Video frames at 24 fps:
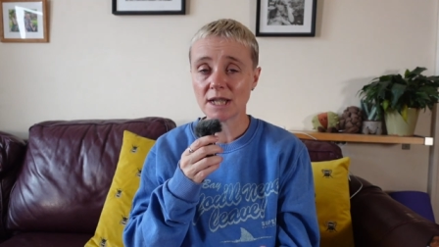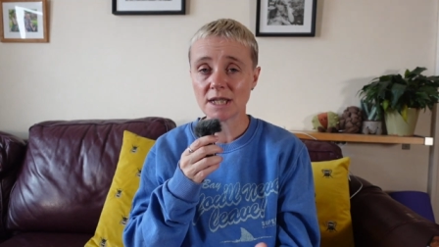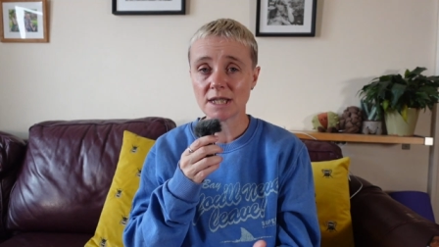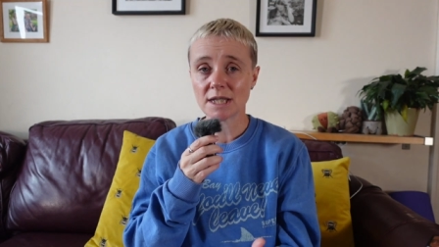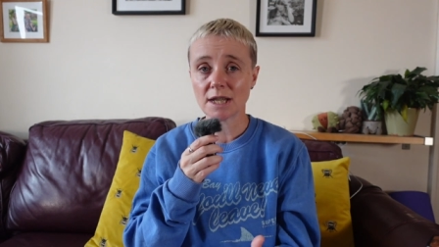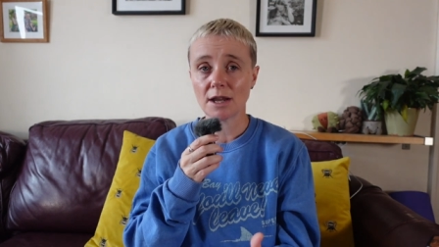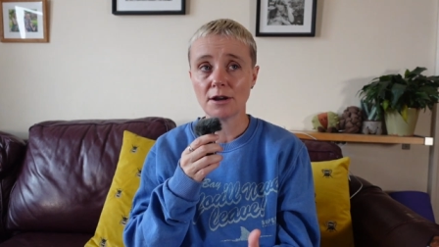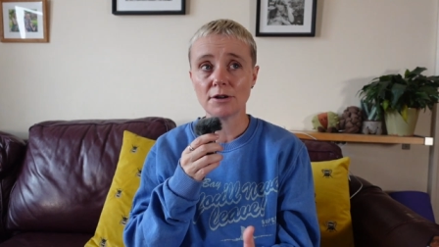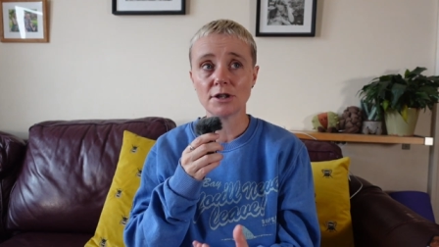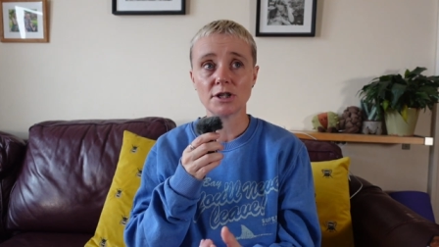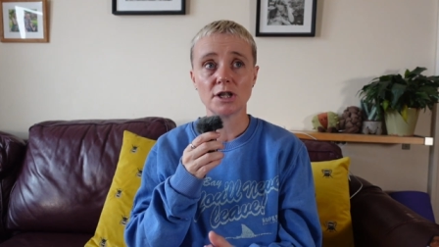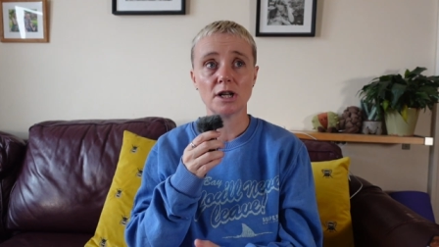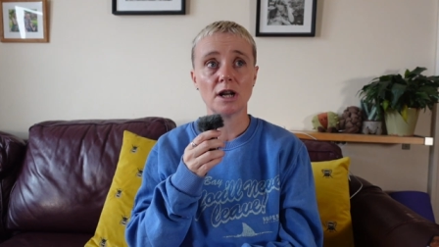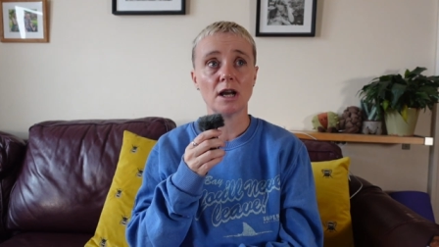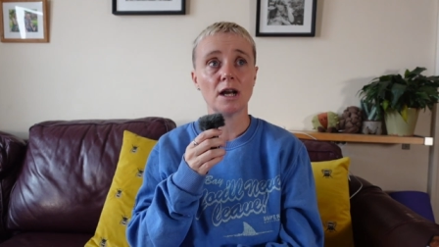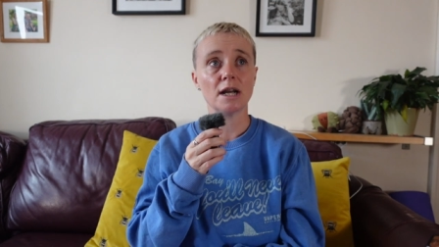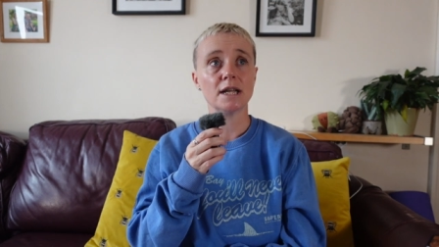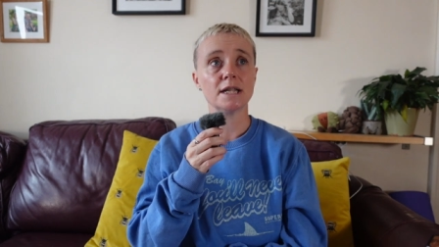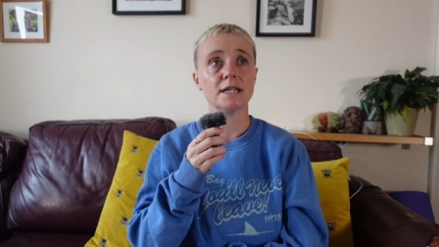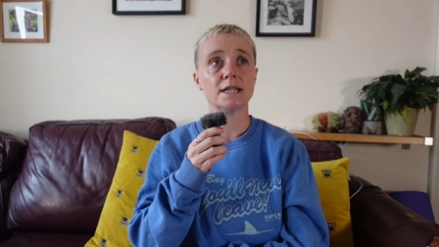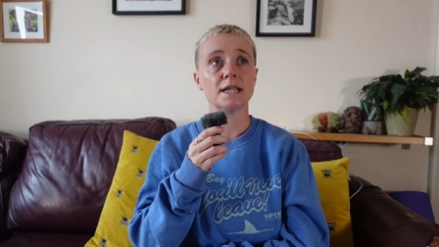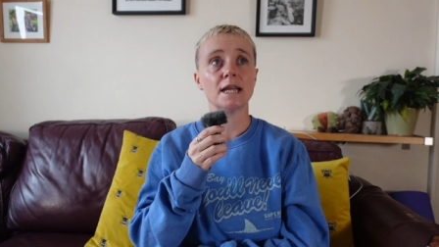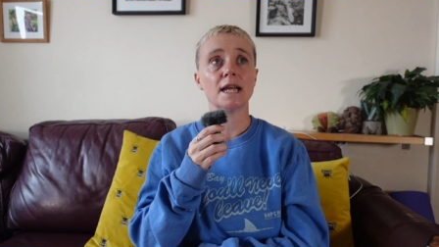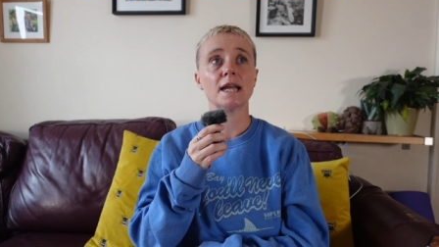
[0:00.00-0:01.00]

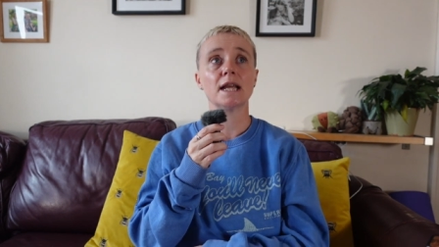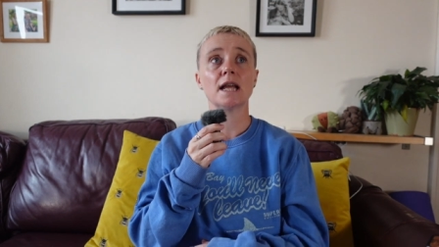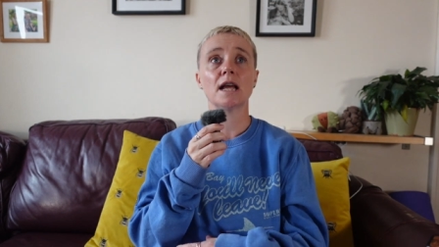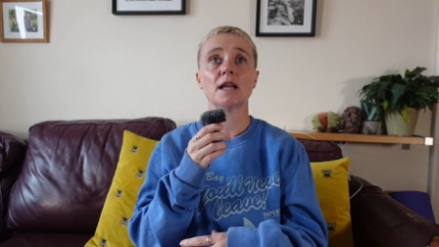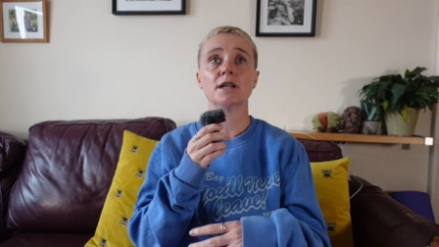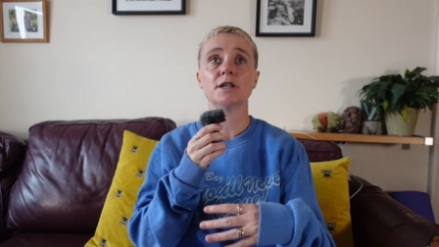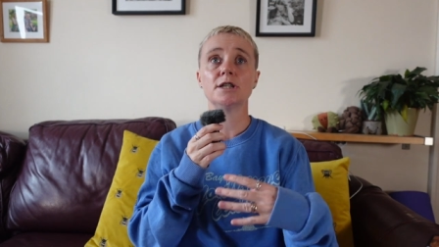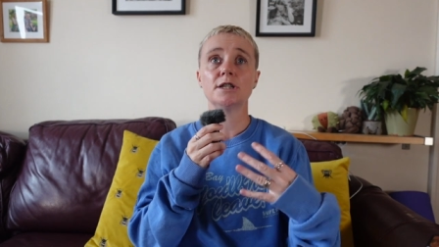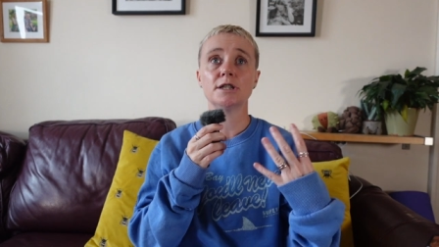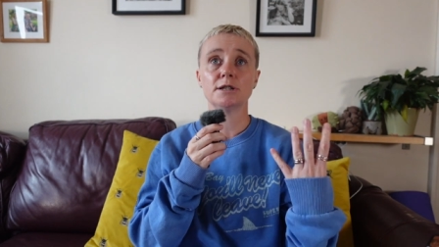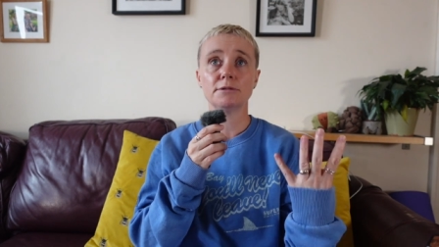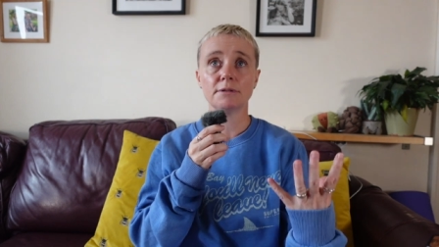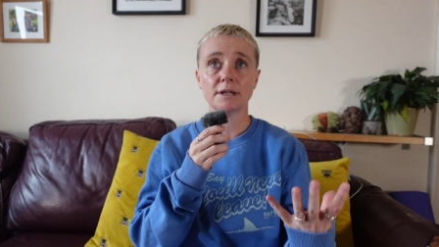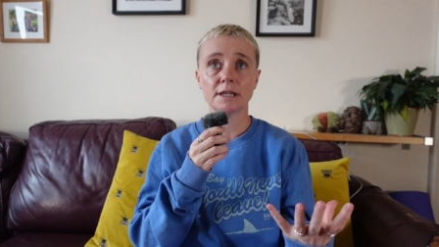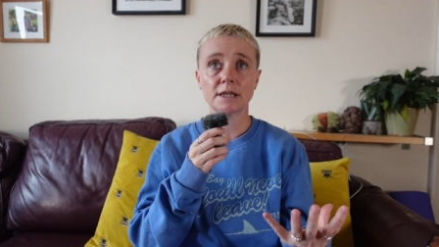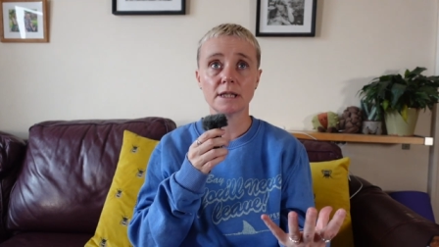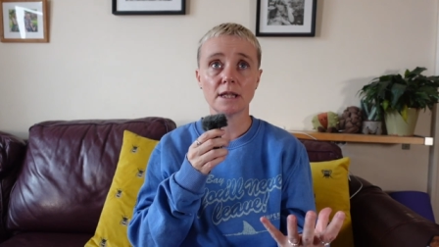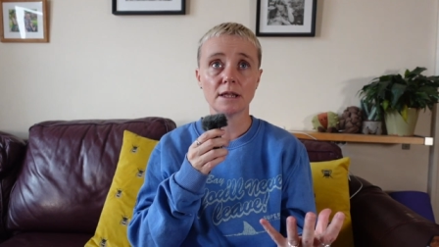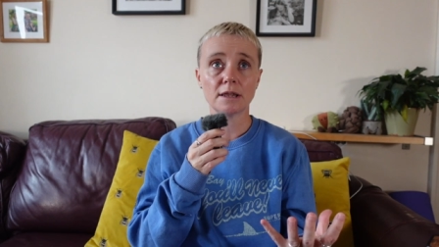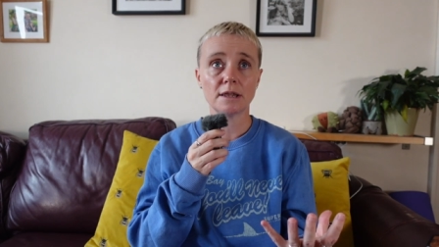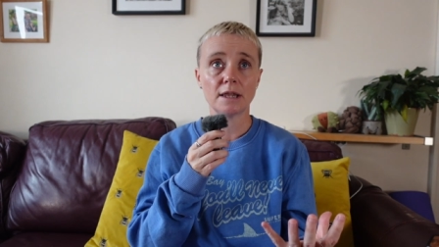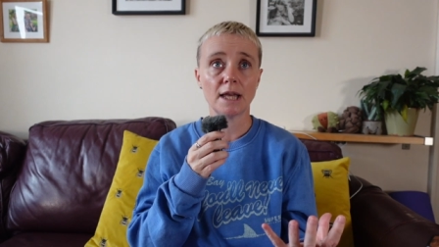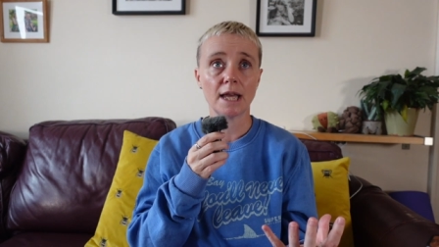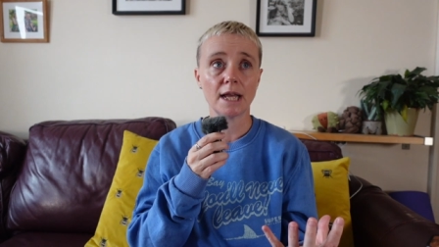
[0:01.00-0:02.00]
socializing and doing
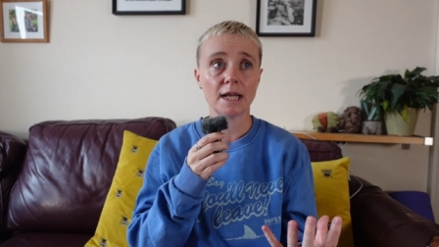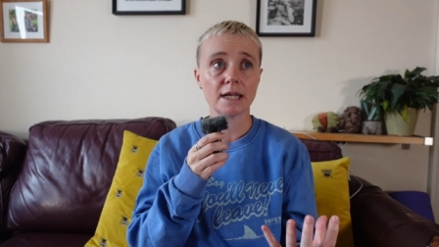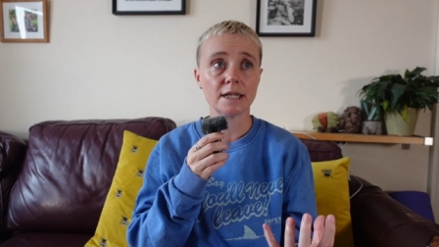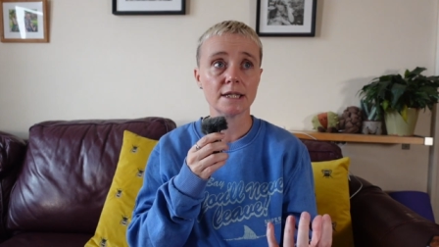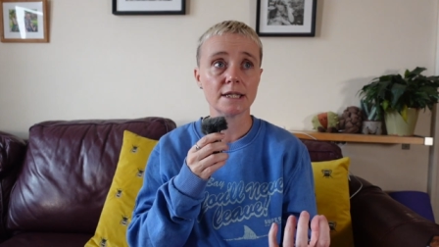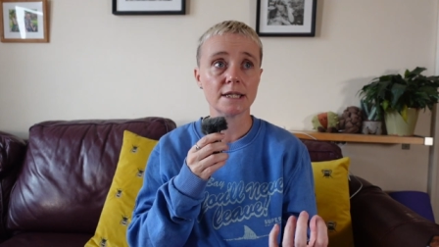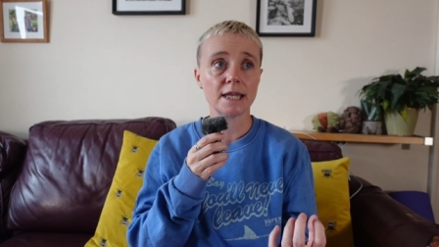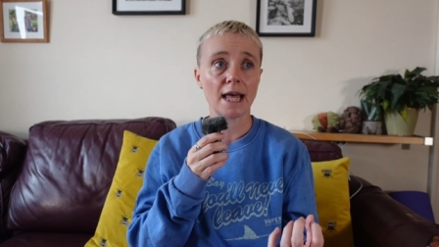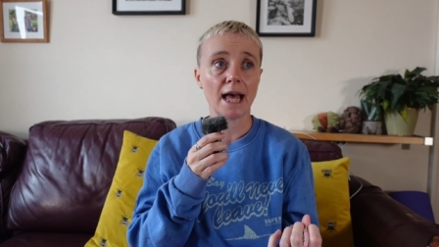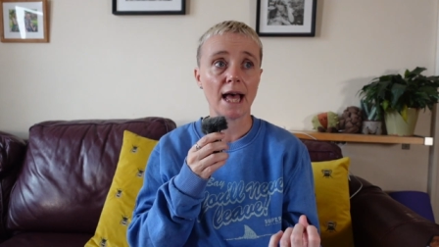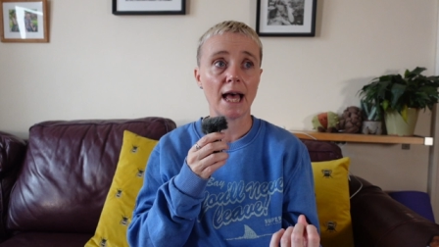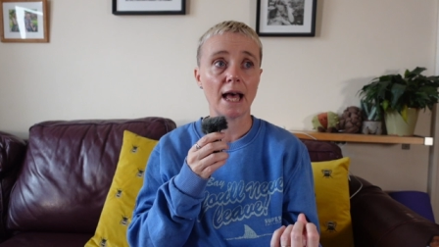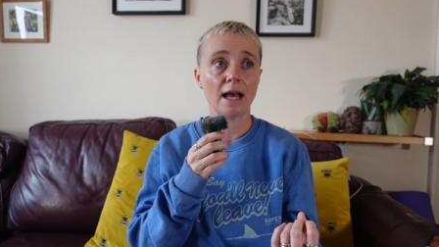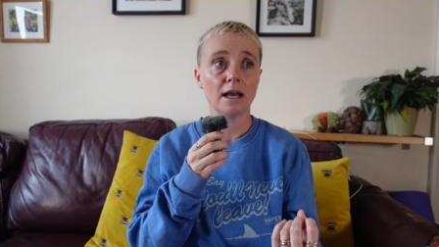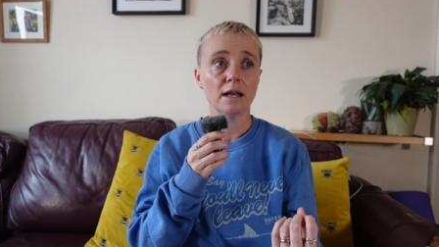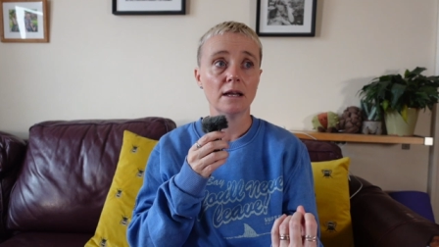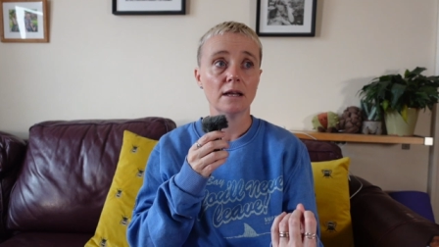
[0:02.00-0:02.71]
the things that